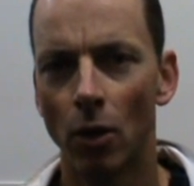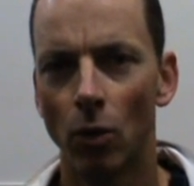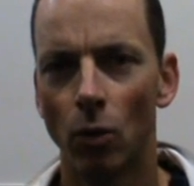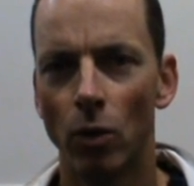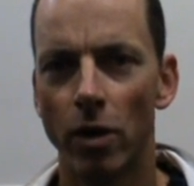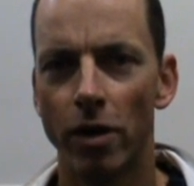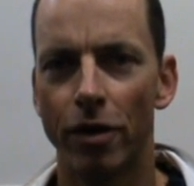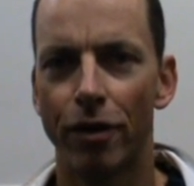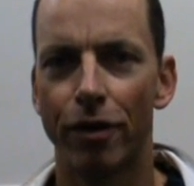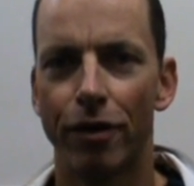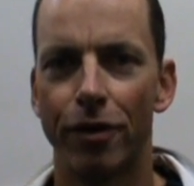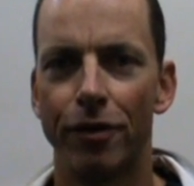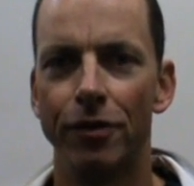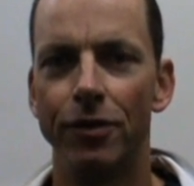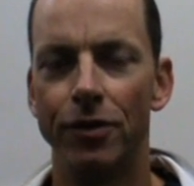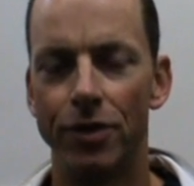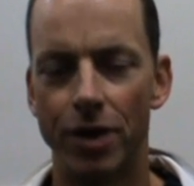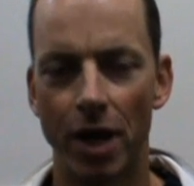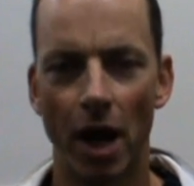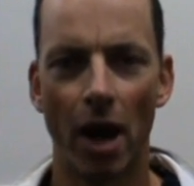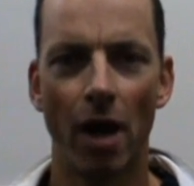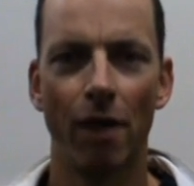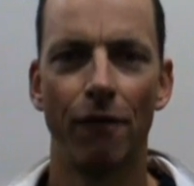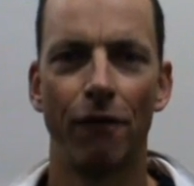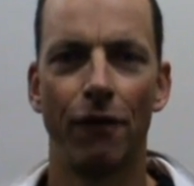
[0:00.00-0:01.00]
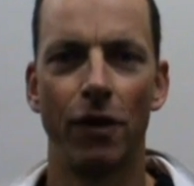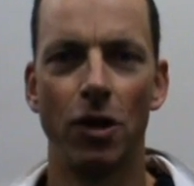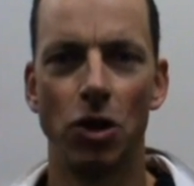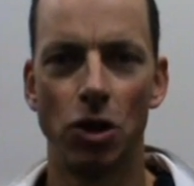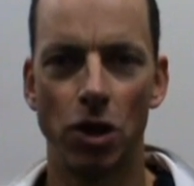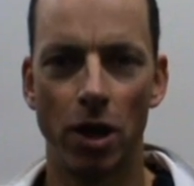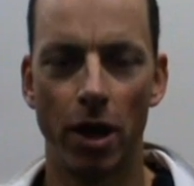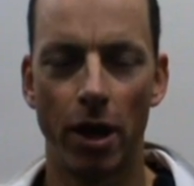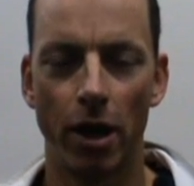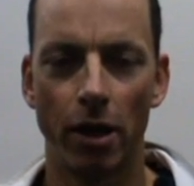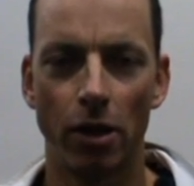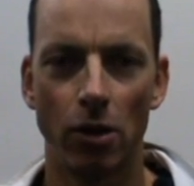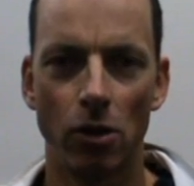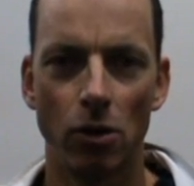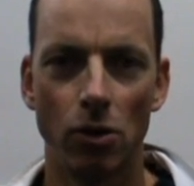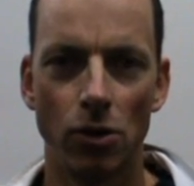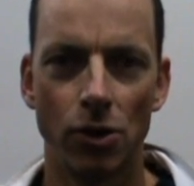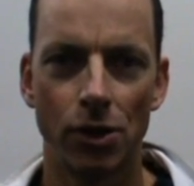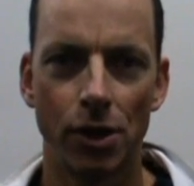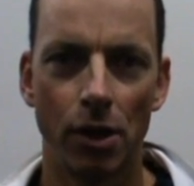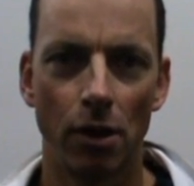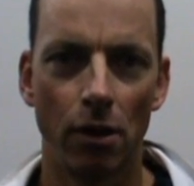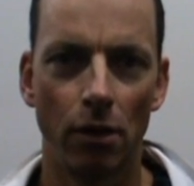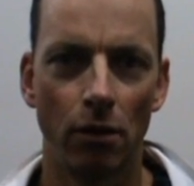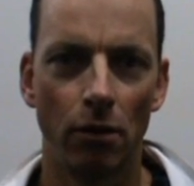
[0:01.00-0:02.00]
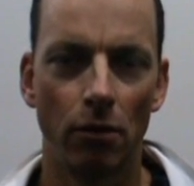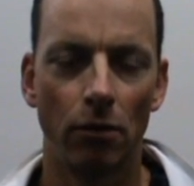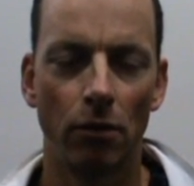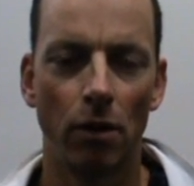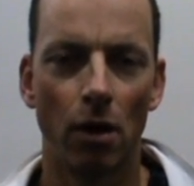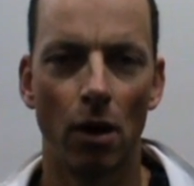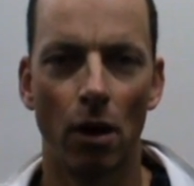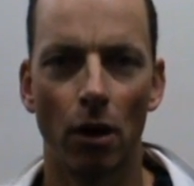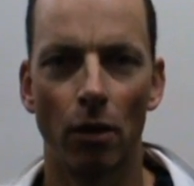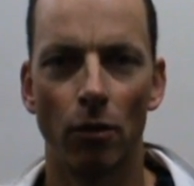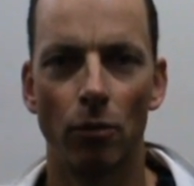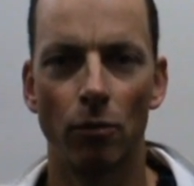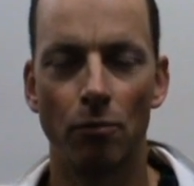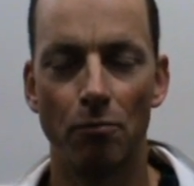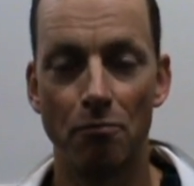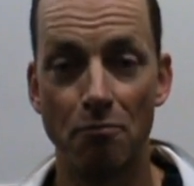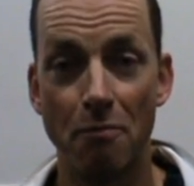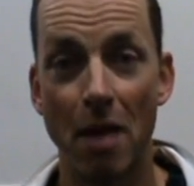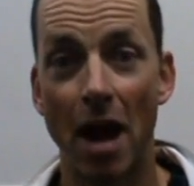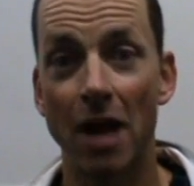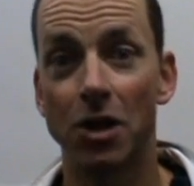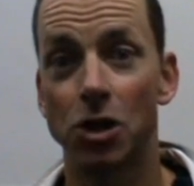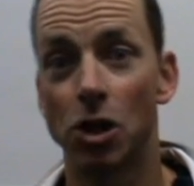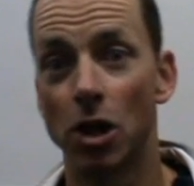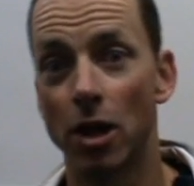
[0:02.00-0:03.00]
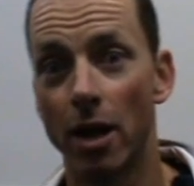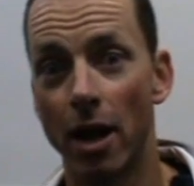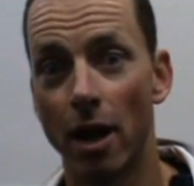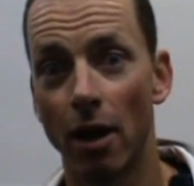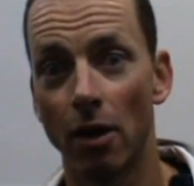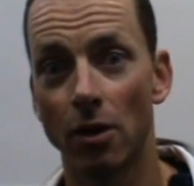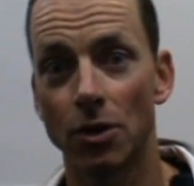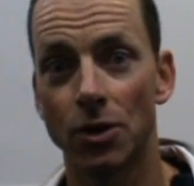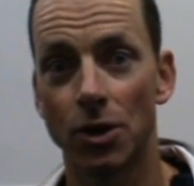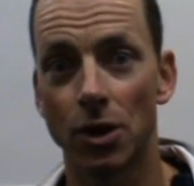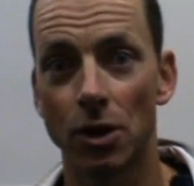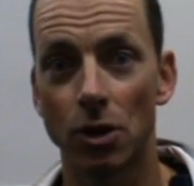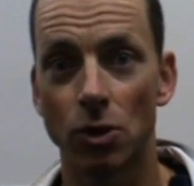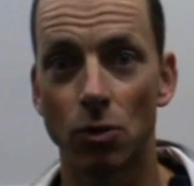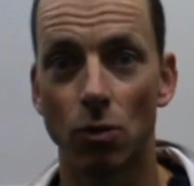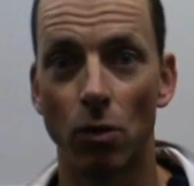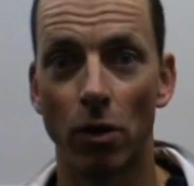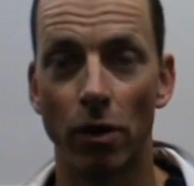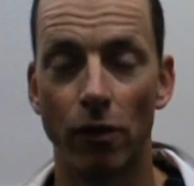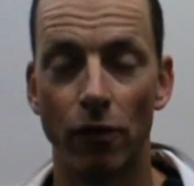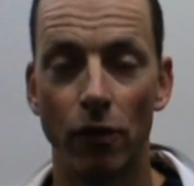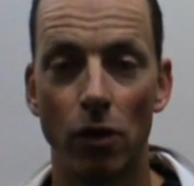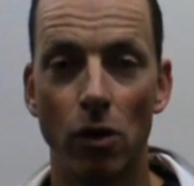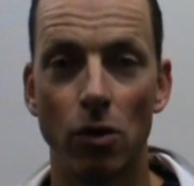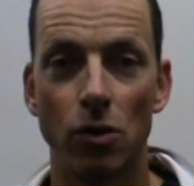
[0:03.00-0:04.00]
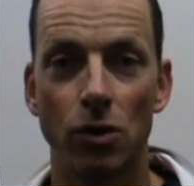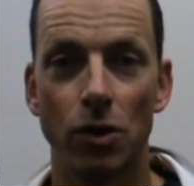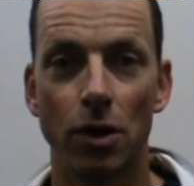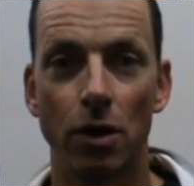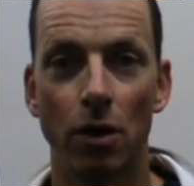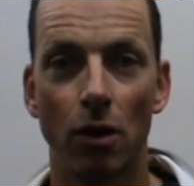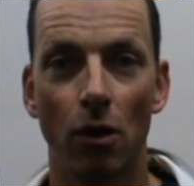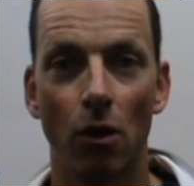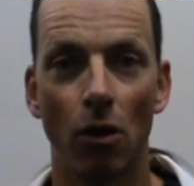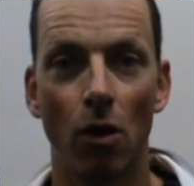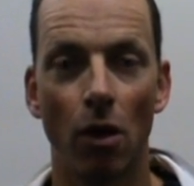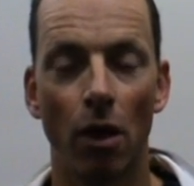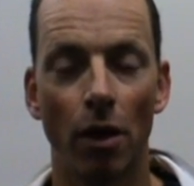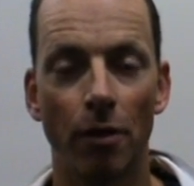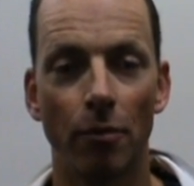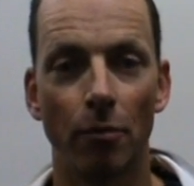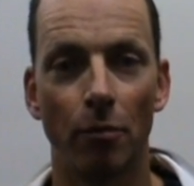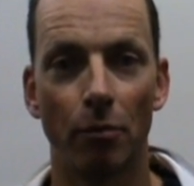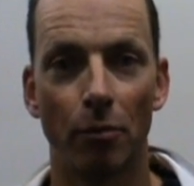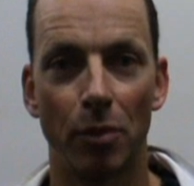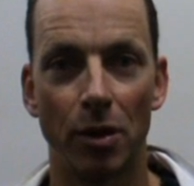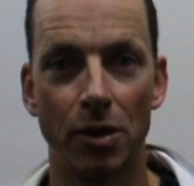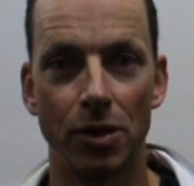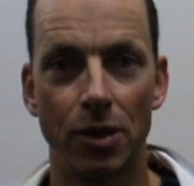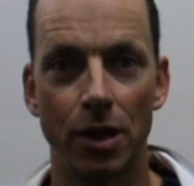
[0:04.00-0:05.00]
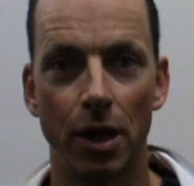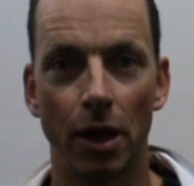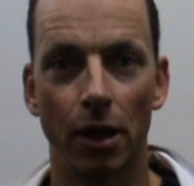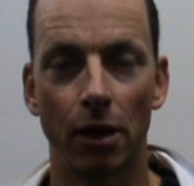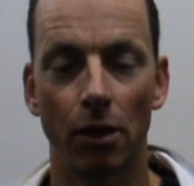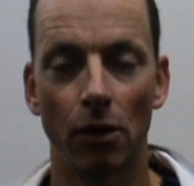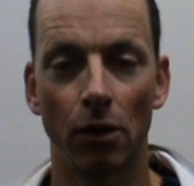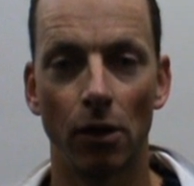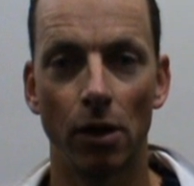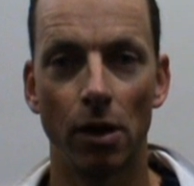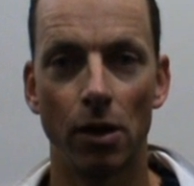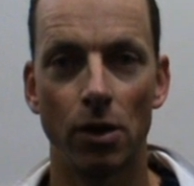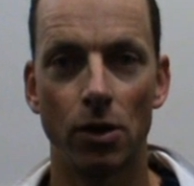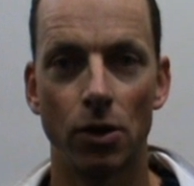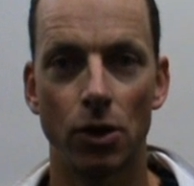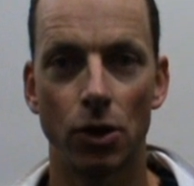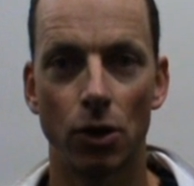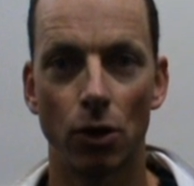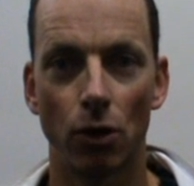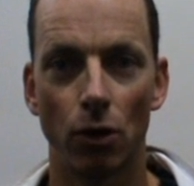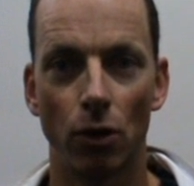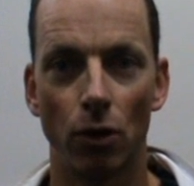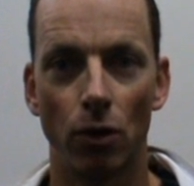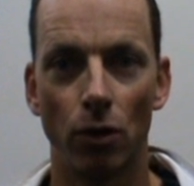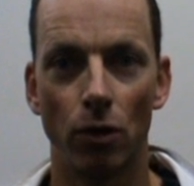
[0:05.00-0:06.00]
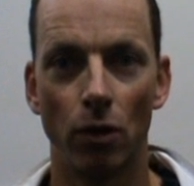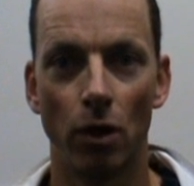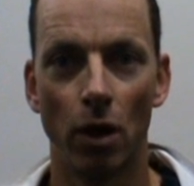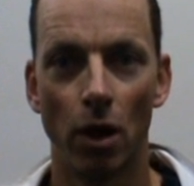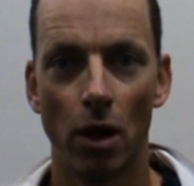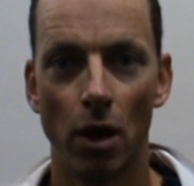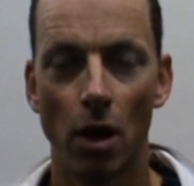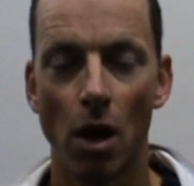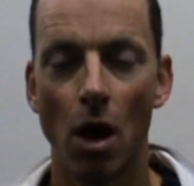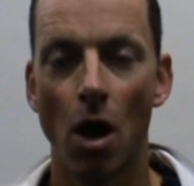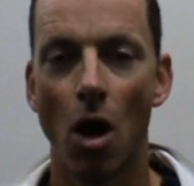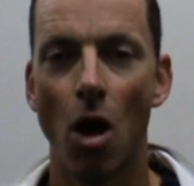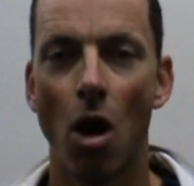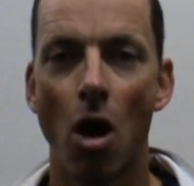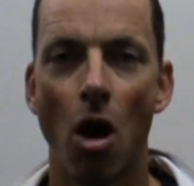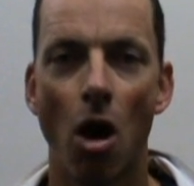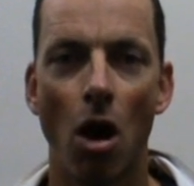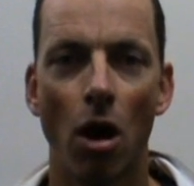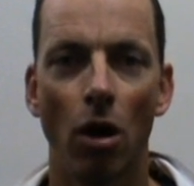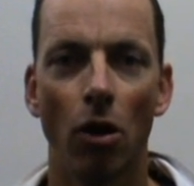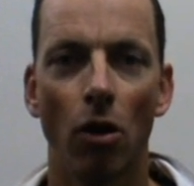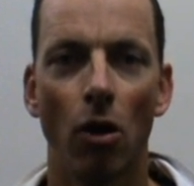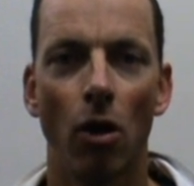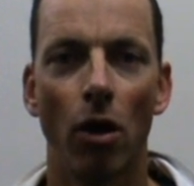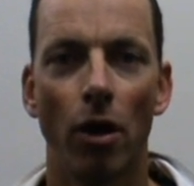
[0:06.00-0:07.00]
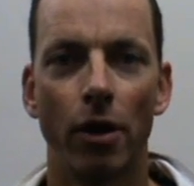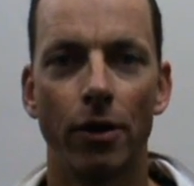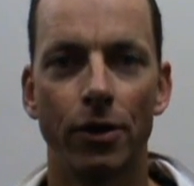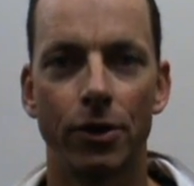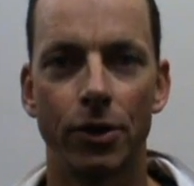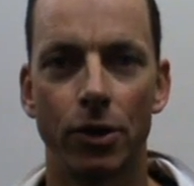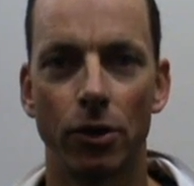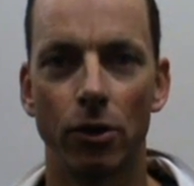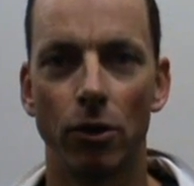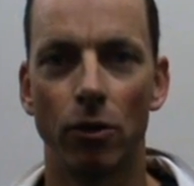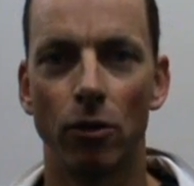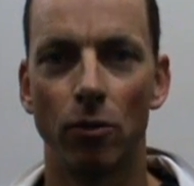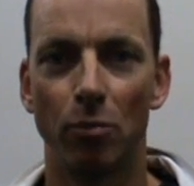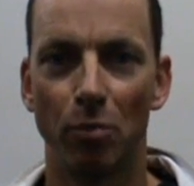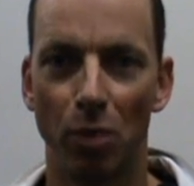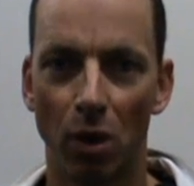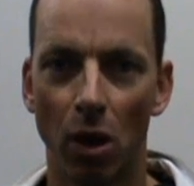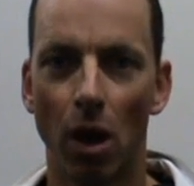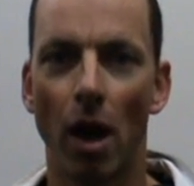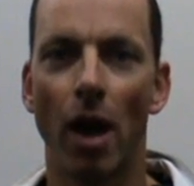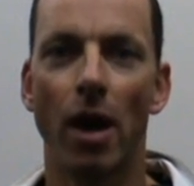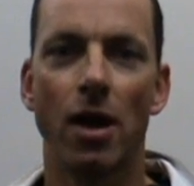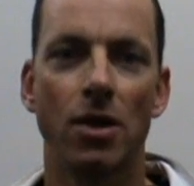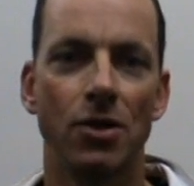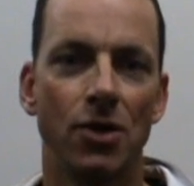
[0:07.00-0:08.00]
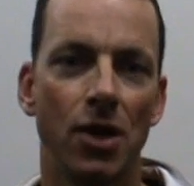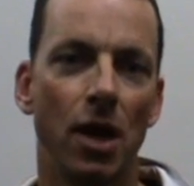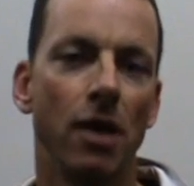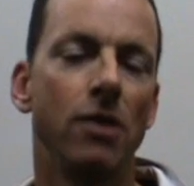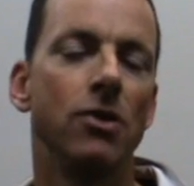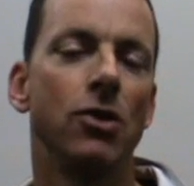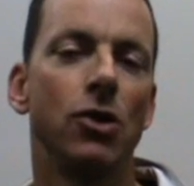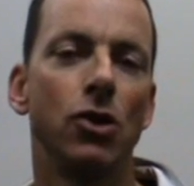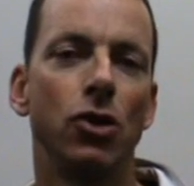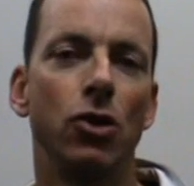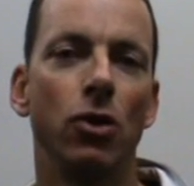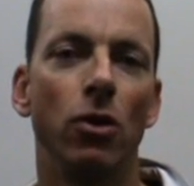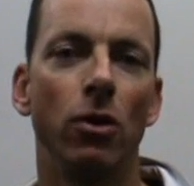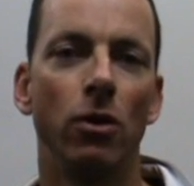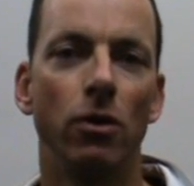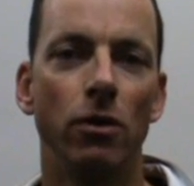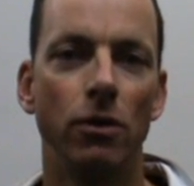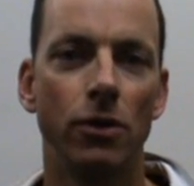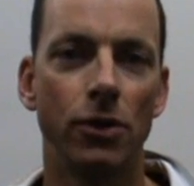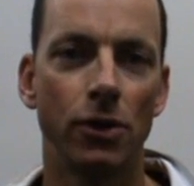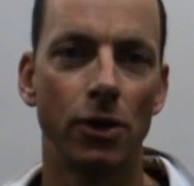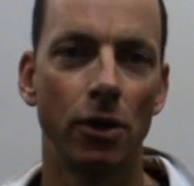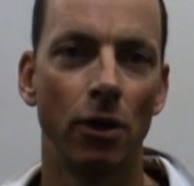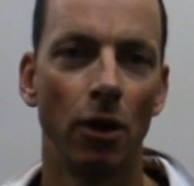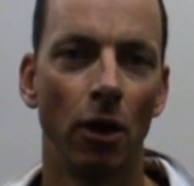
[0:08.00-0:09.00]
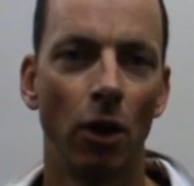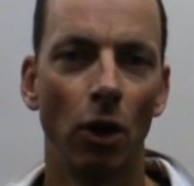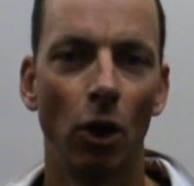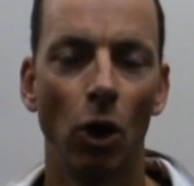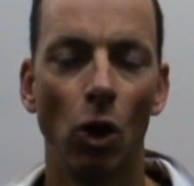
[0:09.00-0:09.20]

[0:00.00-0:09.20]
With Dartfish and our use in match analysis, we've used it a lot, particularly to highlight to players and students